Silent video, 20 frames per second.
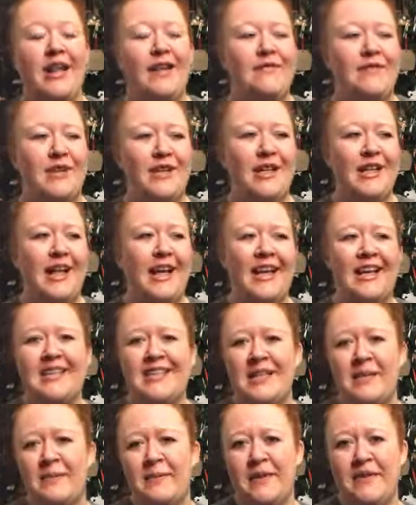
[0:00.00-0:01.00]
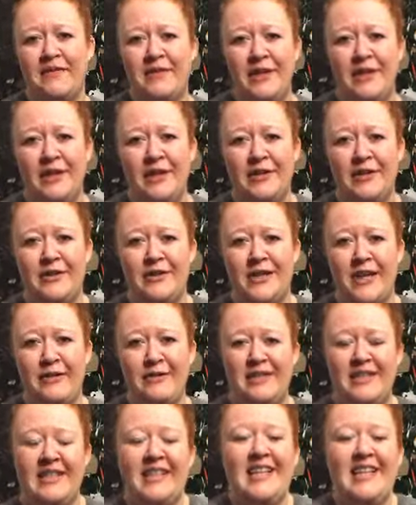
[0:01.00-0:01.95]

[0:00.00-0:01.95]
I feel like in some of my videos I was